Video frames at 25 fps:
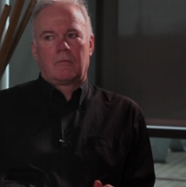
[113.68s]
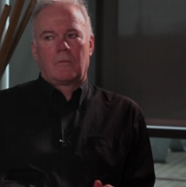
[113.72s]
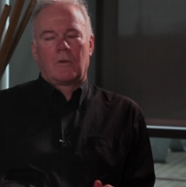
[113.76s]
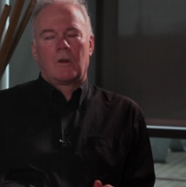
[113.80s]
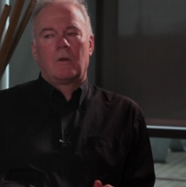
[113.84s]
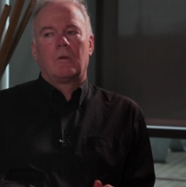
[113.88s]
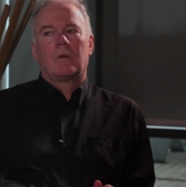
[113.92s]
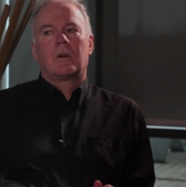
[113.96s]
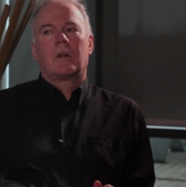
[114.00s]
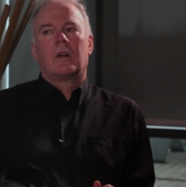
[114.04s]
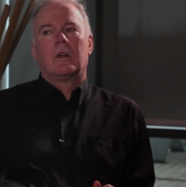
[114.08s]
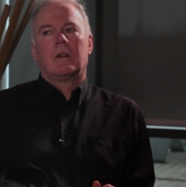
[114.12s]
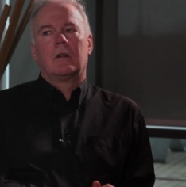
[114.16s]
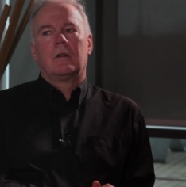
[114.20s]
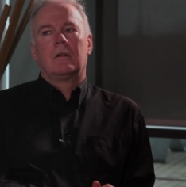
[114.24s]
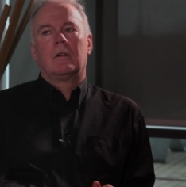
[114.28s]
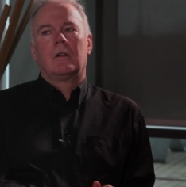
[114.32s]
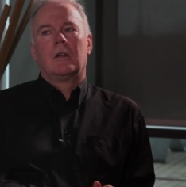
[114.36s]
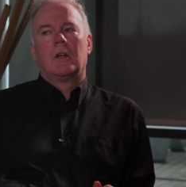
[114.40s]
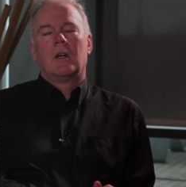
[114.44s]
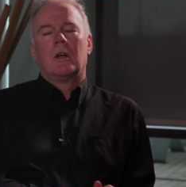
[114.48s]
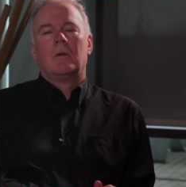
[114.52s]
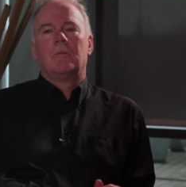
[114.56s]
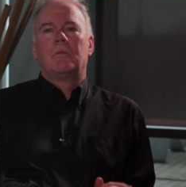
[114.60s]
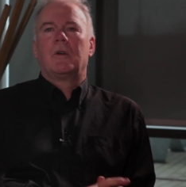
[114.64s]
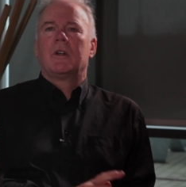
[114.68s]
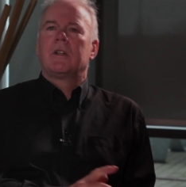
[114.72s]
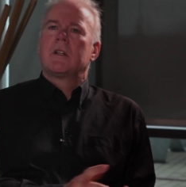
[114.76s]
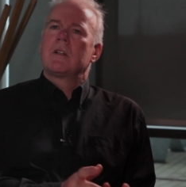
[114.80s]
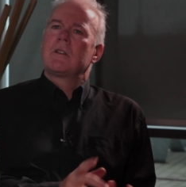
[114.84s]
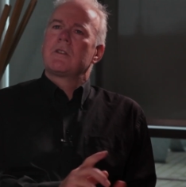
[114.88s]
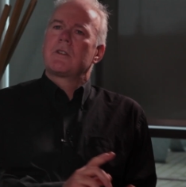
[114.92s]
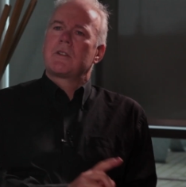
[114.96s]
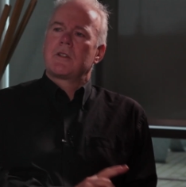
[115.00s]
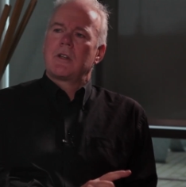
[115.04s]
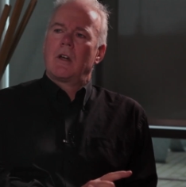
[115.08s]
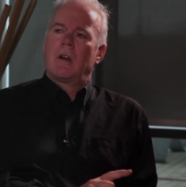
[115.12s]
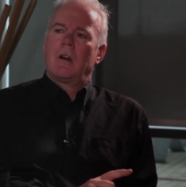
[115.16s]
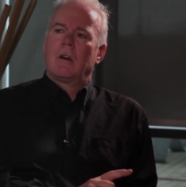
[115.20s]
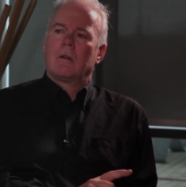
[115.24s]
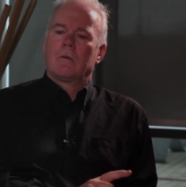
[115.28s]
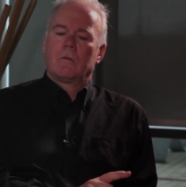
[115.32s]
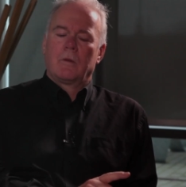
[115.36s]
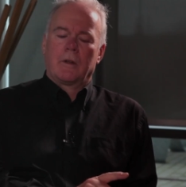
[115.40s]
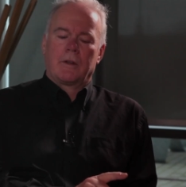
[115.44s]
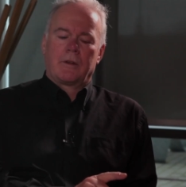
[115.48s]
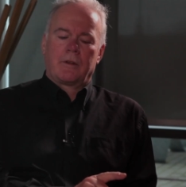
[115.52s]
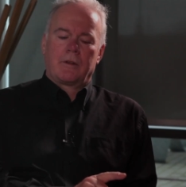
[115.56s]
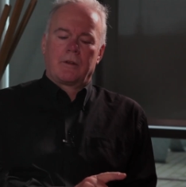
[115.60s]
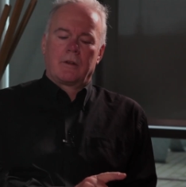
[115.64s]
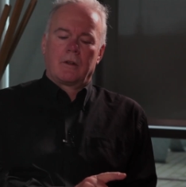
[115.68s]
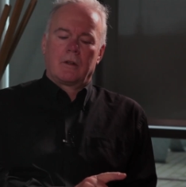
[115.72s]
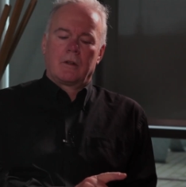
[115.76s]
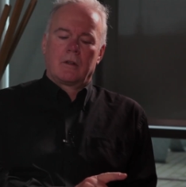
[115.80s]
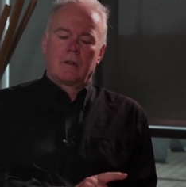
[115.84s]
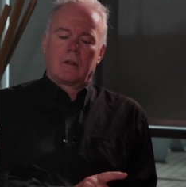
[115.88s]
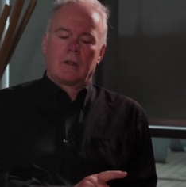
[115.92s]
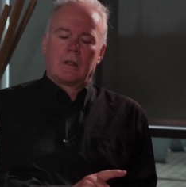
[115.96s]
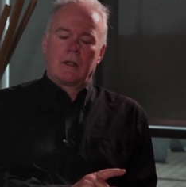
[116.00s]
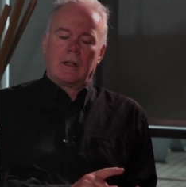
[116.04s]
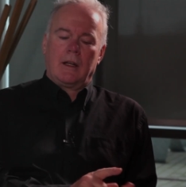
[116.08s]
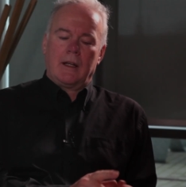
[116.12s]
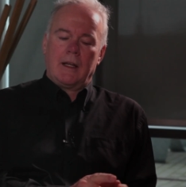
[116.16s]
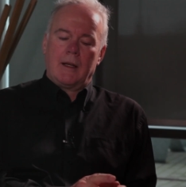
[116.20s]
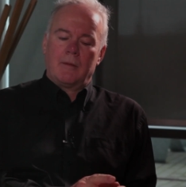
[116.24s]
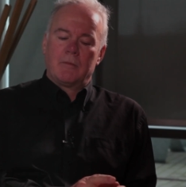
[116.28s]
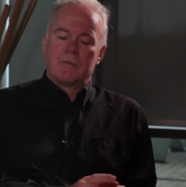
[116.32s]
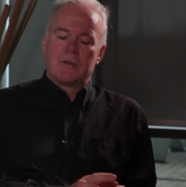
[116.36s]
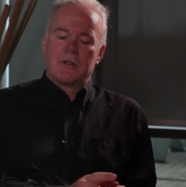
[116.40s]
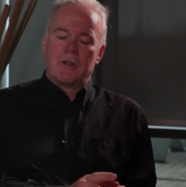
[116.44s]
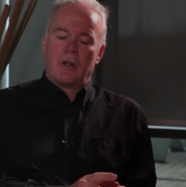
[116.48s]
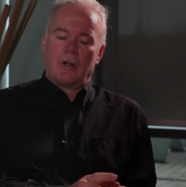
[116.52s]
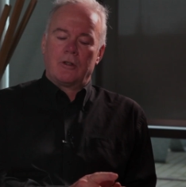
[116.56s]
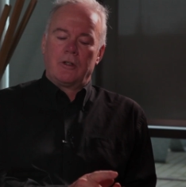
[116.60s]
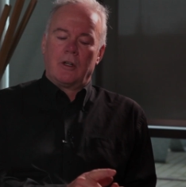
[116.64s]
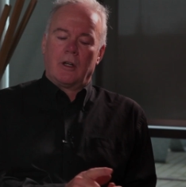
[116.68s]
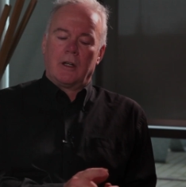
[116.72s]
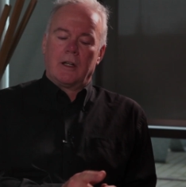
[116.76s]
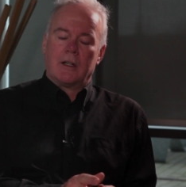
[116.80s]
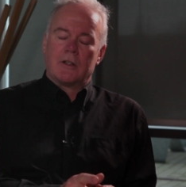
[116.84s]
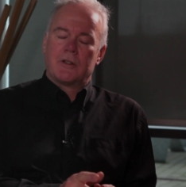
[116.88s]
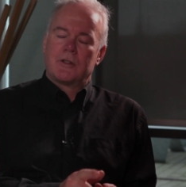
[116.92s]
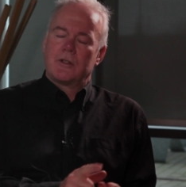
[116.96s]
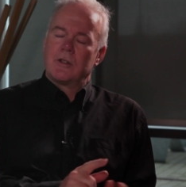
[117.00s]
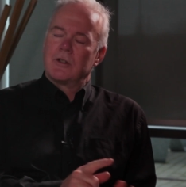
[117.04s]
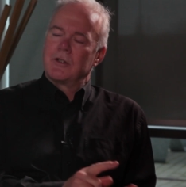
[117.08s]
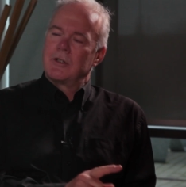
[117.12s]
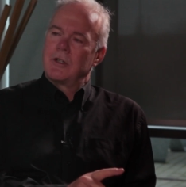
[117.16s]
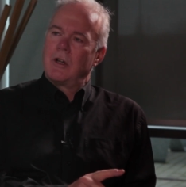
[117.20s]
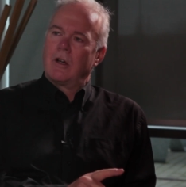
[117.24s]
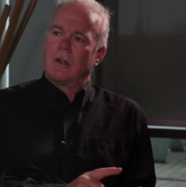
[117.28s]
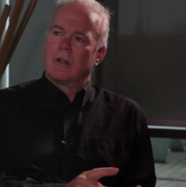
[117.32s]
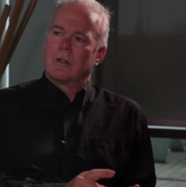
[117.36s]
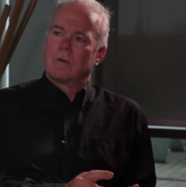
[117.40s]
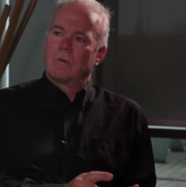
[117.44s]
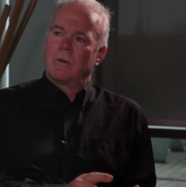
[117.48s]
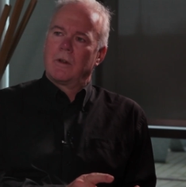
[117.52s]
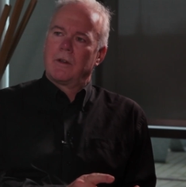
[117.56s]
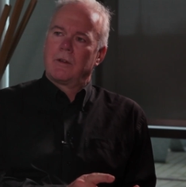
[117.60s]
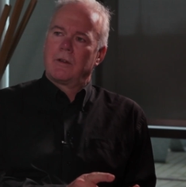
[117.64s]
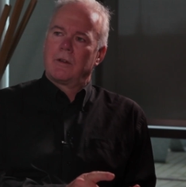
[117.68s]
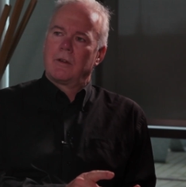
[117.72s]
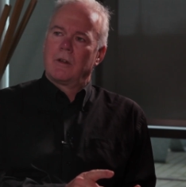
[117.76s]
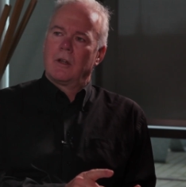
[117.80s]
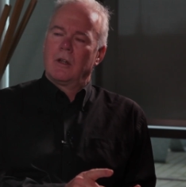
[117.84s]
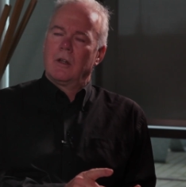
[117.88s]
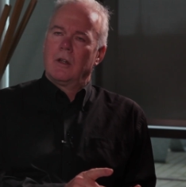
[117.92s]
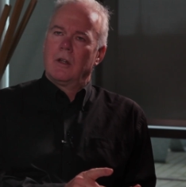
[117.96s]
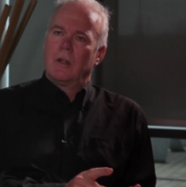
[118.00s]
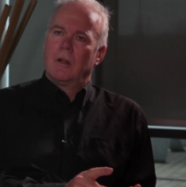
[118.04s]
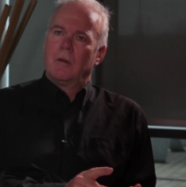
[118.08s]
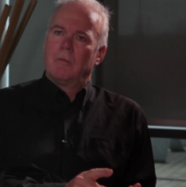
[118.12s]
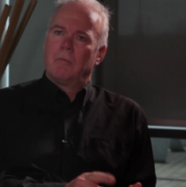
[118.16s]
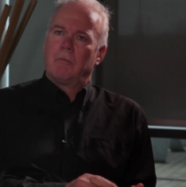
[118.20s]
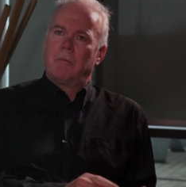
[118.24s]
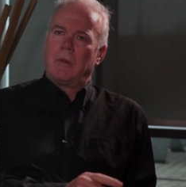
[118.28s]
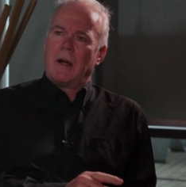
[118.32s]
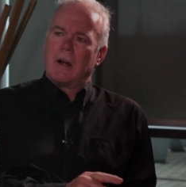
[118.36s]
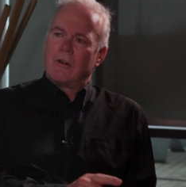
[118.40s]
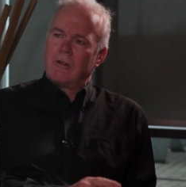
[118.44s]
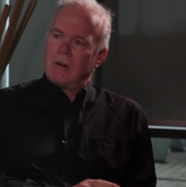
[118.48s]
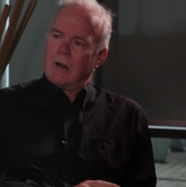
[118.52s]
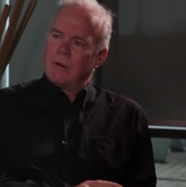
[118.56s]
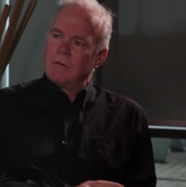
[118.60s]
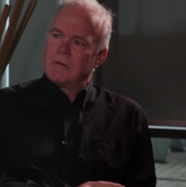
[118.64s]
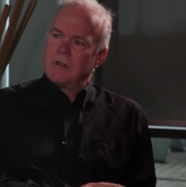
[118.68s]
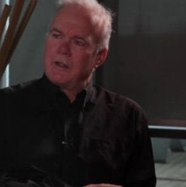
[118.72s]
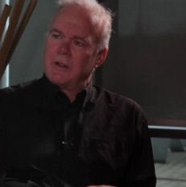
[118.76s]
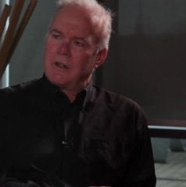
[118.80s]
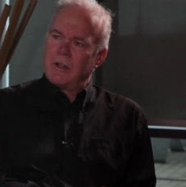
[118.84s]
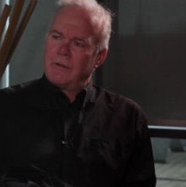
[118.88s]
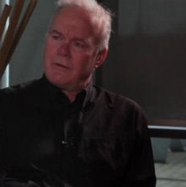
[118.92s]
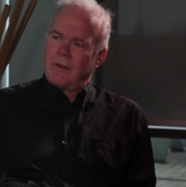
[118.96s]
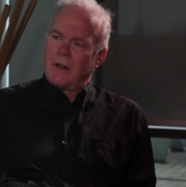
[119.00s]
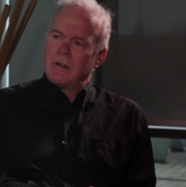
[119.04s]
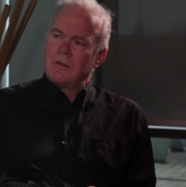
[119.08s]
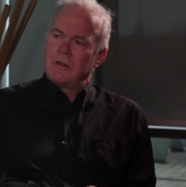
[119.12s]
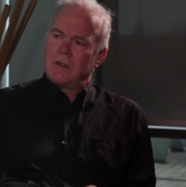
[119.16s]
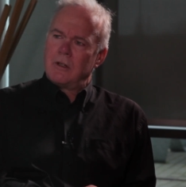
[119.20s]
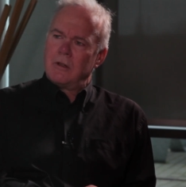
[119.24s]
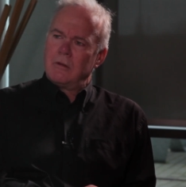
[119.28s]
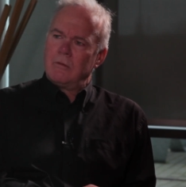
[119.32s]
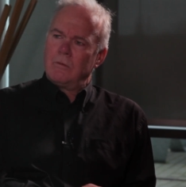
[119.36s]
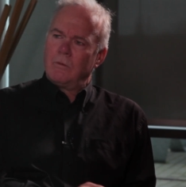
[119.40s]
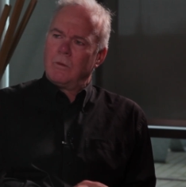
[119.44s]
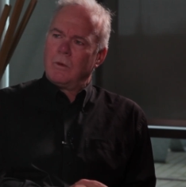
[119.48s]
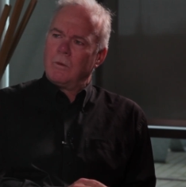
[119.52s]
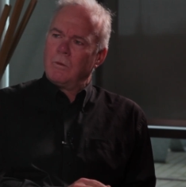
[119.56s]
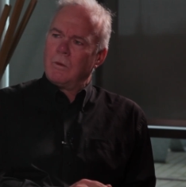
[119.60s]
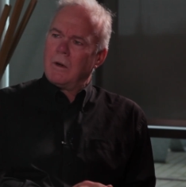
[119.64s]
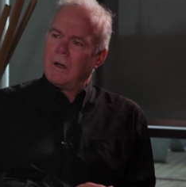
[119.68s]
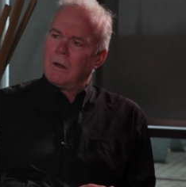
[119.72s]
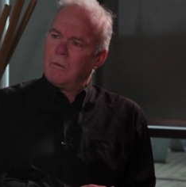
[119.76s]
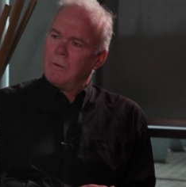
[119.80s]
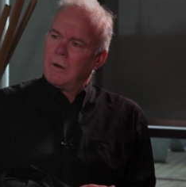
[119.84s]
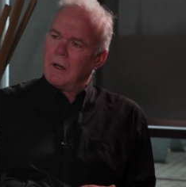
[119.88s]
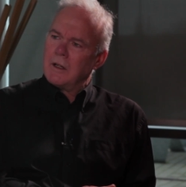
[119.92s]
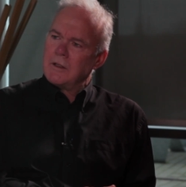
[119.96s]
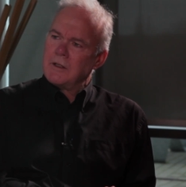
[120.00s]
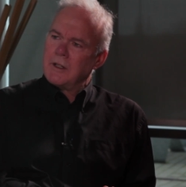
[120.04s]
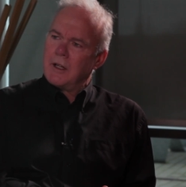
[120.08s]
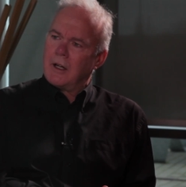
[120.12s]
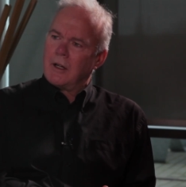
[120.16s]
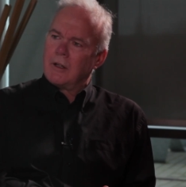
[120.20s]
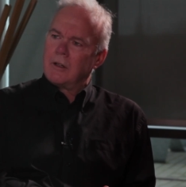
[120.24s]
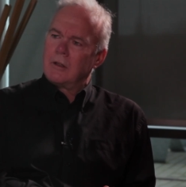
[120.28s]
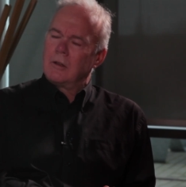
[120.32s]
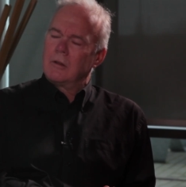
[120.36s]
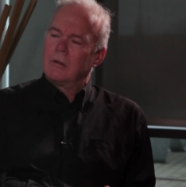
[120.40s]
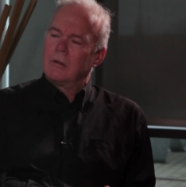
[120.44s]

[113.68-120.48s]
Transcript: Okay. Well, you didn't start with claims on your list. You started with background to the invention. Why is that?